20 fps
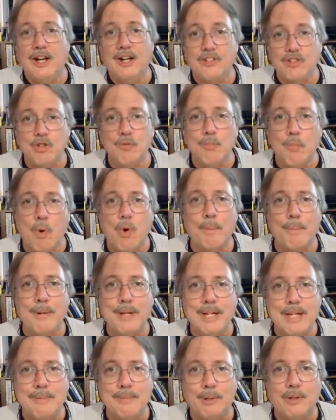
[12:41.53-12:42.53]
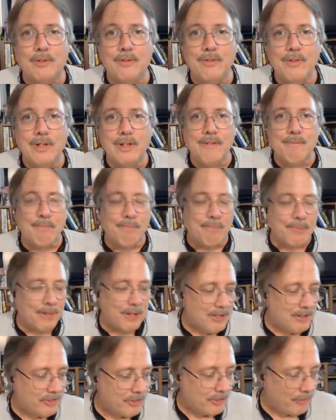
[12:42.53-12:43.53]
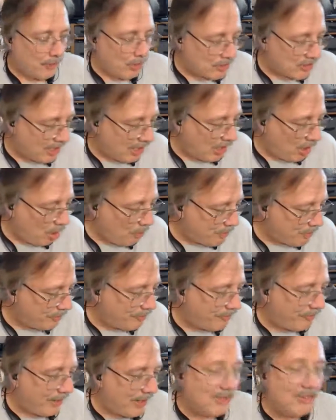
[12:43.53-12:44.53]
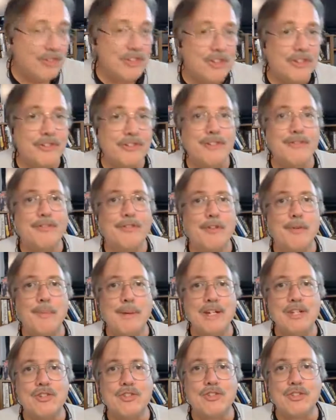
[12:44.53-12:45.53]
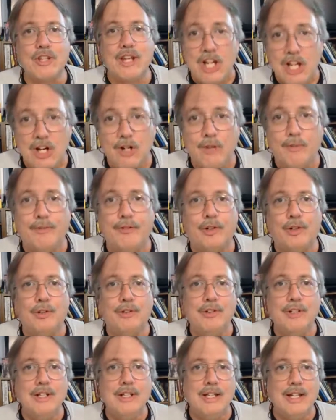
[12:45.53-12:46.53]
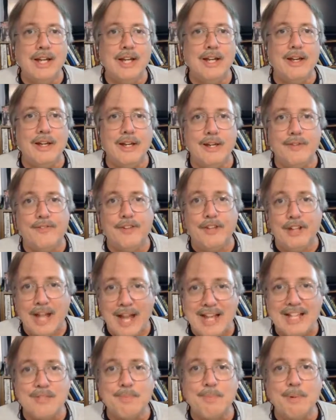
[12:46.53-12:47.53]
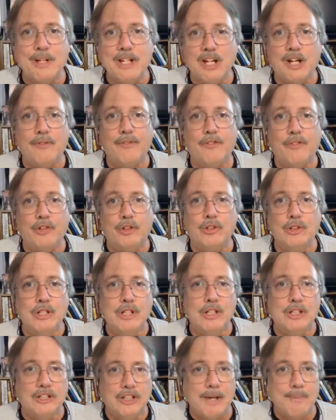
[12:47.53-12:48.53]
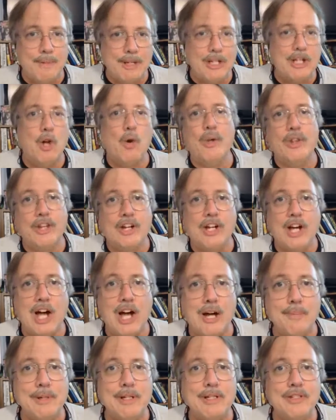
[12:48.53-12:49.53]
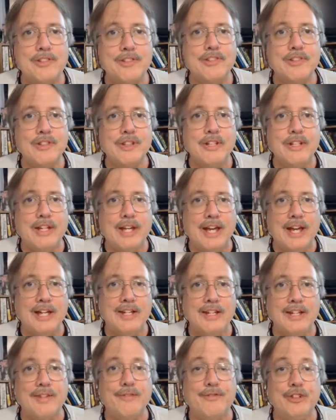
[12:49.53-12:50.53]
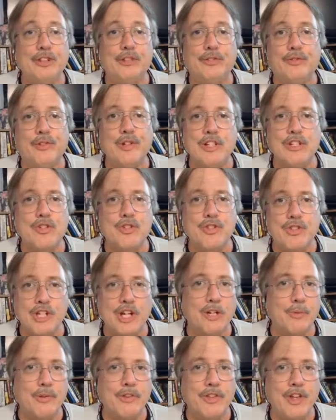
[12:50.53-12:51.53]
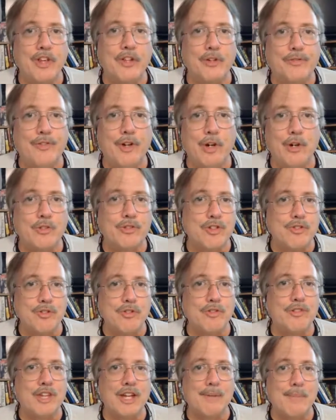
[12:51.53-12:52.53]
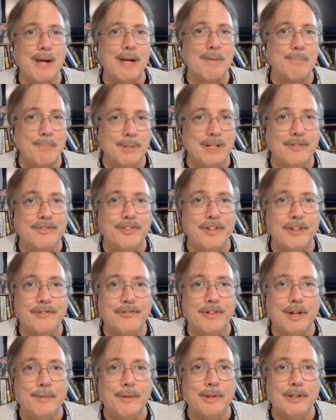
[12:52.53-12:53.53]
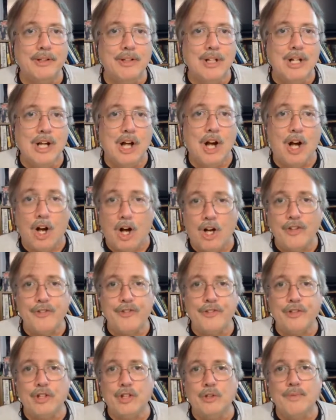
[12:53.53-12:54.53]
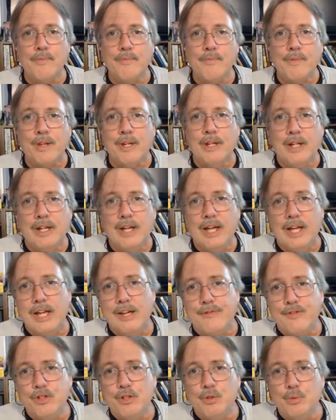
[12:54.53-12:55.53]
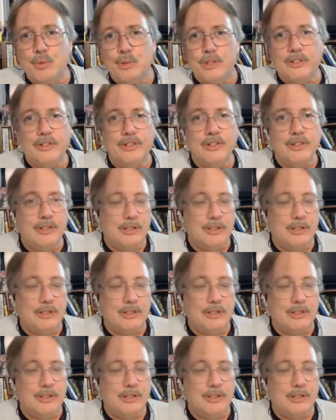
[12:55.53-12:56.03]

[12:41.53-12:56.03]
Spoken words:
to more people. So folks, I hope you found this information helpful. If it has been helpful, let me know in the comments, and then feel free to share it with other folks that you think might benefit from it. Also, if you would